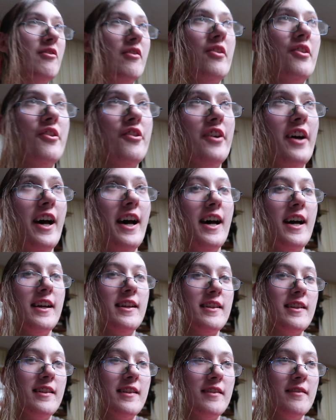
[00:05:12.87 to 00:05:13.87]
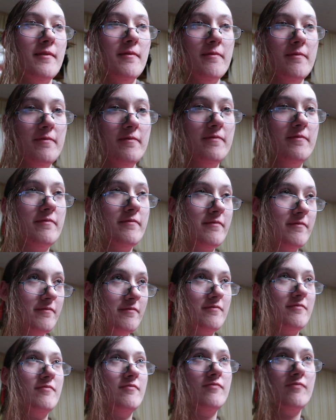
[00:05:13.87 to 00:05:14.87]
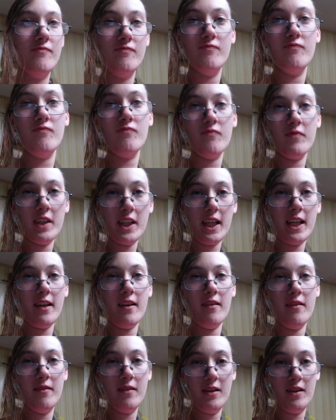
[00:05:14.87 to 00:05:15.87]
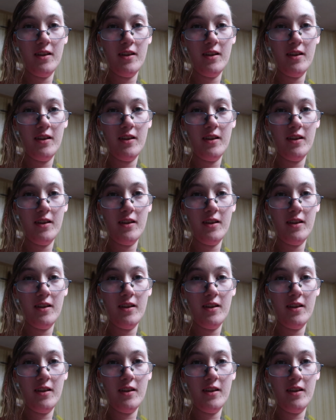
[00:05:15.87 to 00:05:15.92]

on the rides. Yeah.